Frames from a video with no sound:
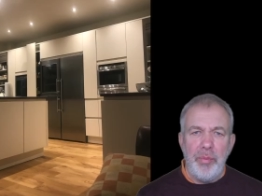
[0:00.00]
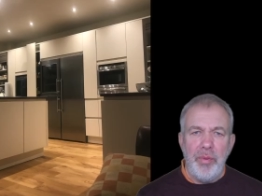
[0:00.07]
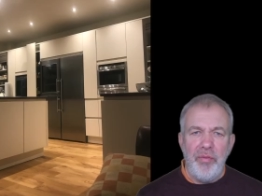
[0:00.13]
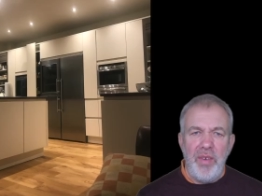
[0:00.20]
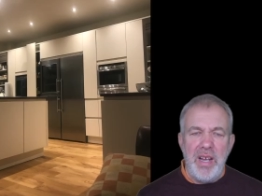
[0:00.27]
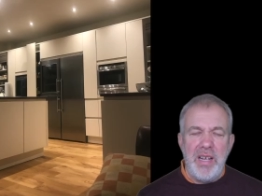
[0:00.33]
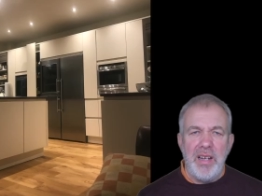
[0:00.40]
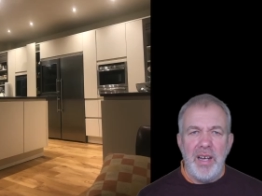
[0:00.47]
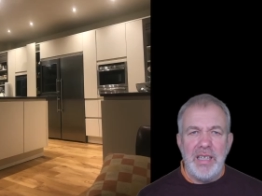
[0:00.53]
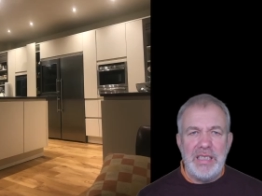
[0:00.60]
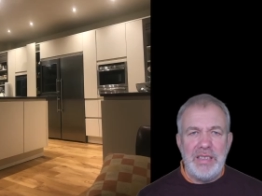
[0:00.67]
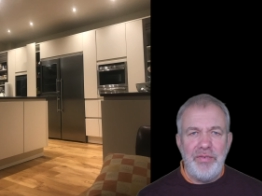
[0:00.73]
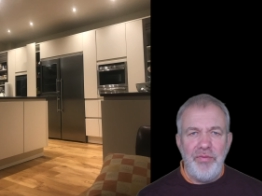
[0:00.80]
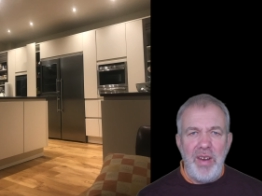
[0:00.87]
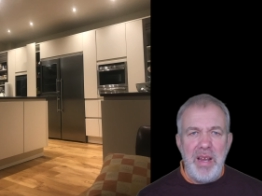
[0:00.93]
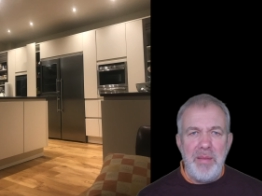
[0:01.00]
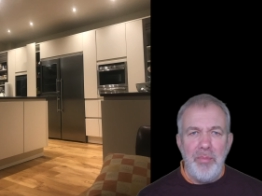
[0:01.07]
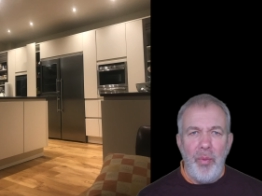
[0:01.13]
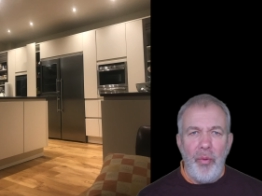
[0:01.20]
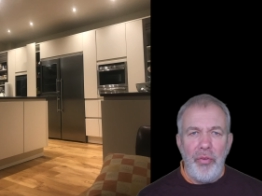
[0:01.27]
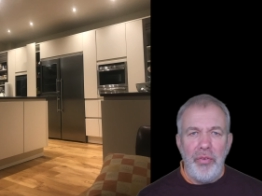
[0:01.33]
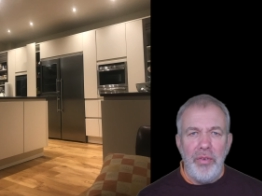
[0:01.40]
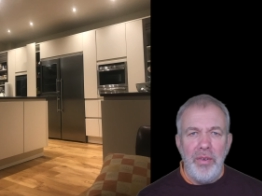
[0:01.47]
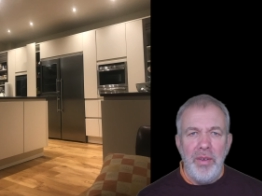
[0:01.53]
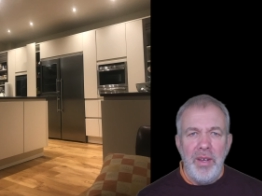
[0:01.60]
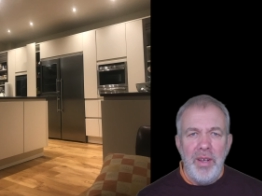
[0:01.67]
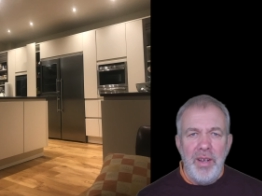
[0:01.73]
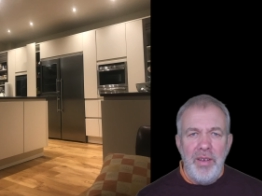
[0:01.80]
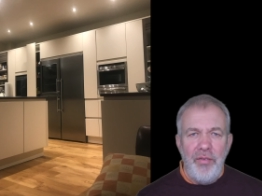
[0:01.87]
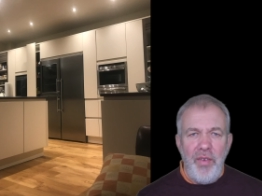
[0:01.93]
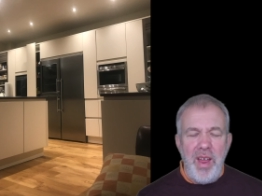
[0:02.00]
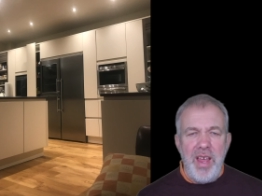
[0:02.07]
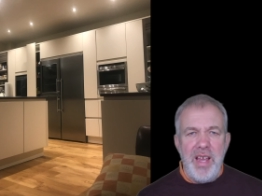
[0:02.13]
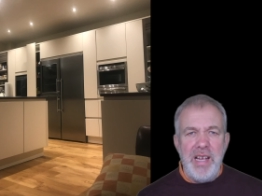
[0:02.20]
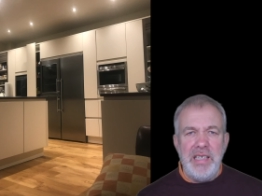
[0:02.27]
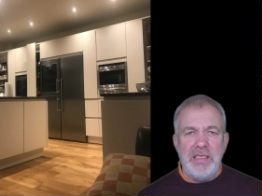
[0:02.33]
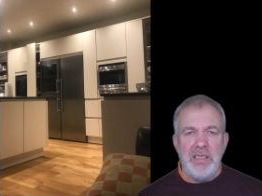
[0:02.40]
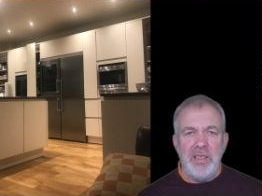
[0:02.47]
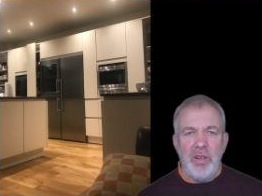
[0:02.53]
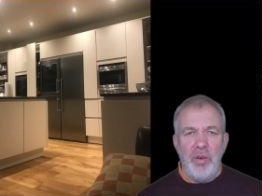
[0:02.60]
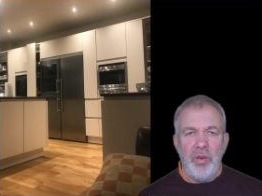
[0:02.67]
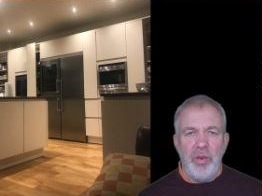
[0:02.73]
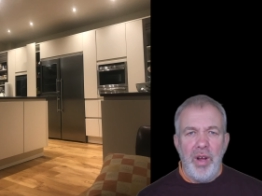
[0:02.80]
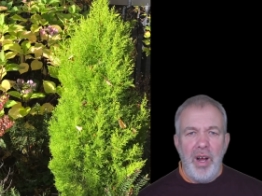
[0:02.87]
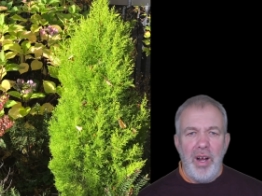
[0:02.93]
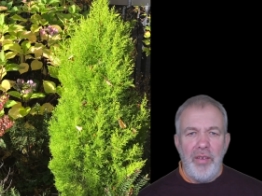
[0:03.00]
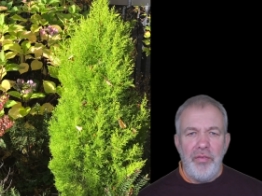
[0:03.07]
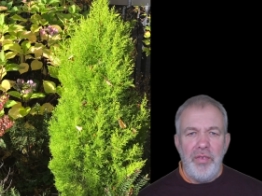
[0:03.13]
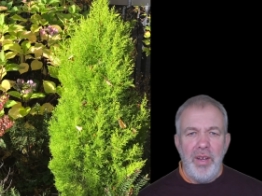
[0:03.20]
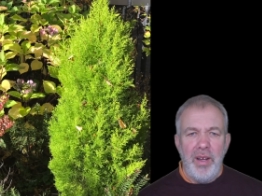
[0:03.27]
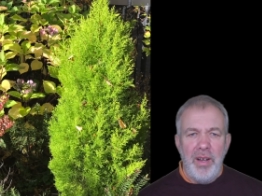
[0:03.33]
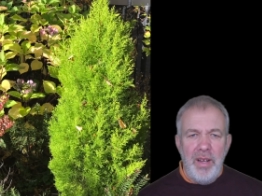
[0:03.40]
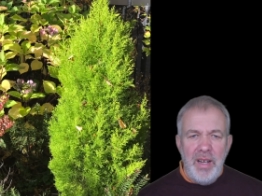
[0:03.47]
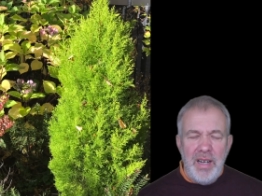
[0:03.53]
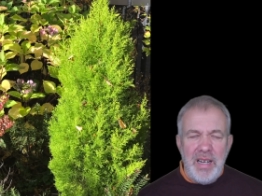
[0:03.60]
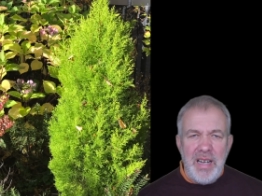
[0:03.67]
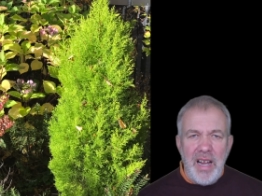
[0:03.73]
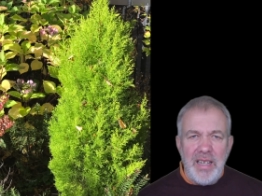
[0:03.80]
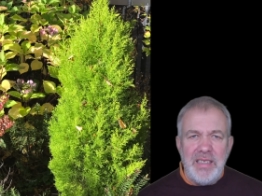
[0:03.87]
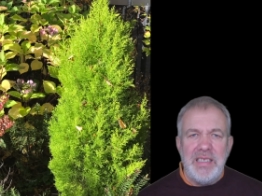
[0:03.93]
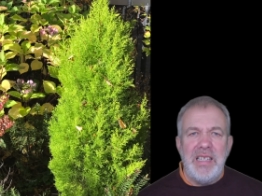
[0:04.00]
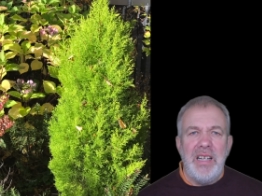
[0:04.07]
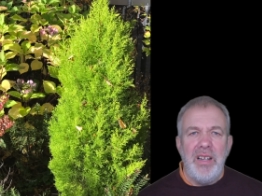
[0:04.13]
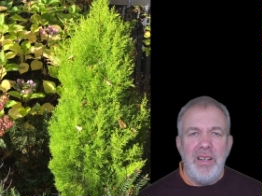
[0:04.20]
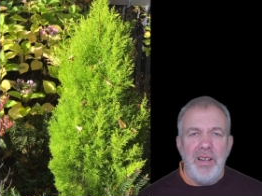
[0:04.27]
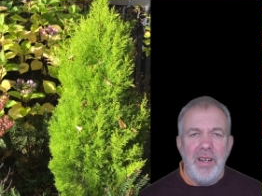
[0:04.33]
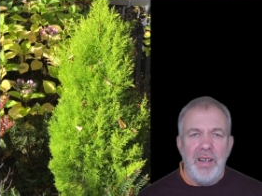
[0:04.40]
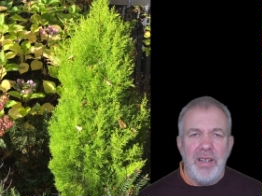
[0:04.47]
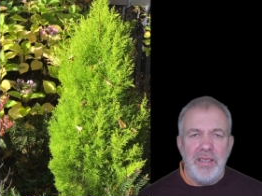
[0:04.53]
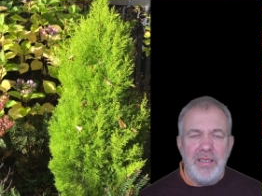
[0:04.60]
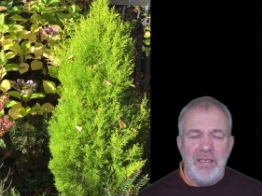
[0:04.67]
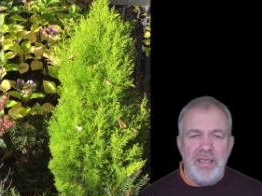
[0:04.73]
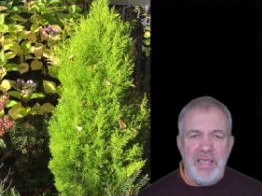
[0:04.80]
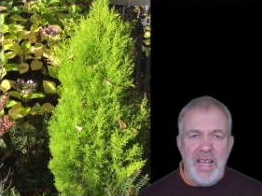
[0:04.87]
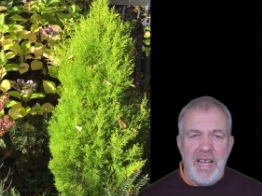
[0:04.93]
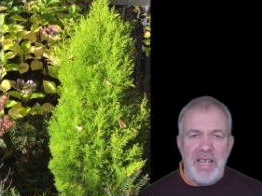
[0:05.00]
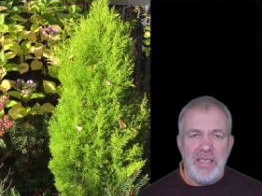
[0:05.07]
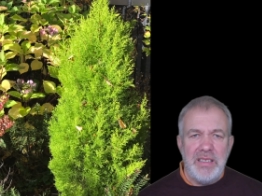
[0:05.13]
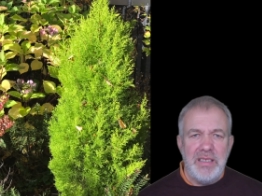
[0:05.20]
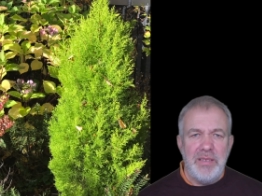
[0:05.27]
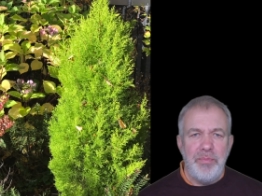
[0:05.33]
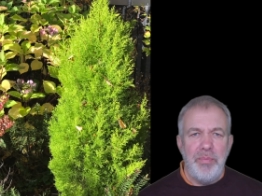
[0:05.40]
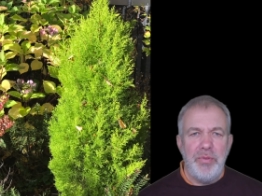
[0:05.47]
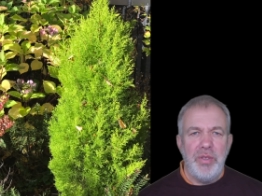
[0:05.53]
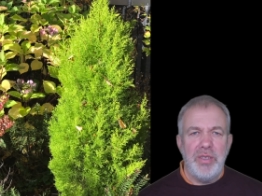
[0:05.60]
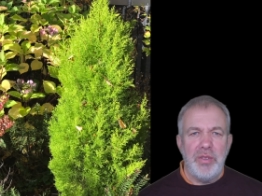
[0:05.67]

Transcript: very nice, very modern, very easy to look after. Nice little garden, yes, just